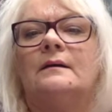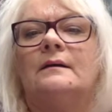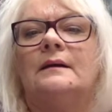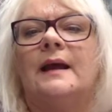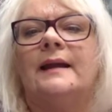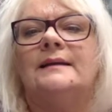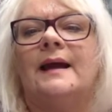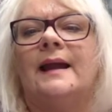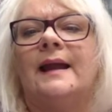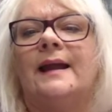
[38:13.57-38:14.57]
Night,
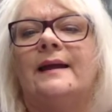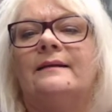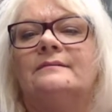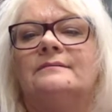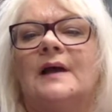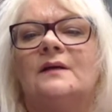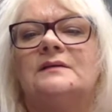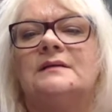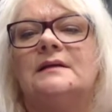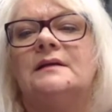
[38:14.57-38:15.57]
Diane. I'll
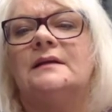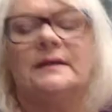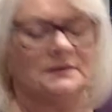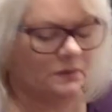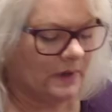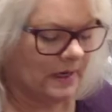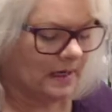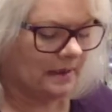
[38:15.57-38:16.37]
see you next week.